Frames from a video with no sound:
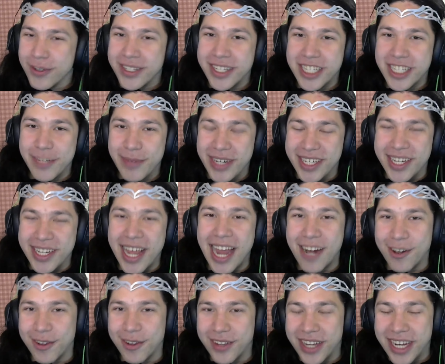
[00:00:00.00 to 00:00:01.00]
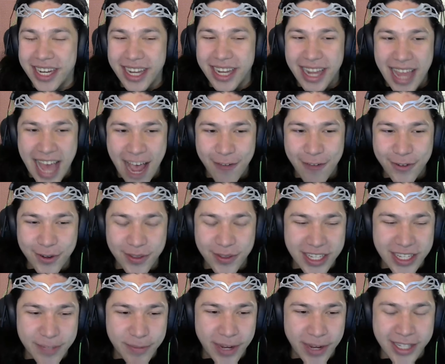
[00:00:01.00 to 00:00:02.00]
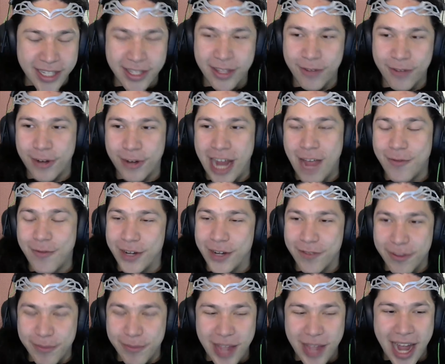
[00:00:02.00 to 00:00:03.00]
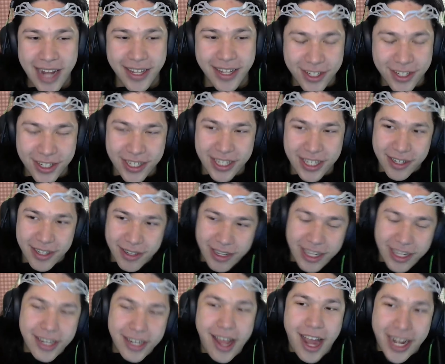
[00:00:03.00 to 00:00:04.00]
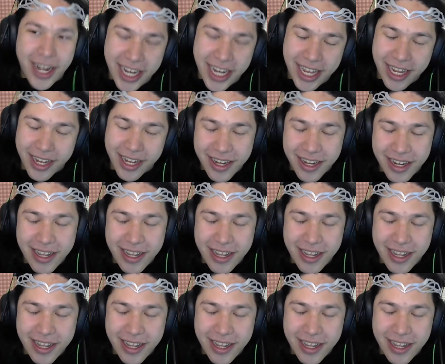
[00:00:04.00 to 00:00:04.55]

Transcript: system entirely after this because of the gravity of the planets just knocking it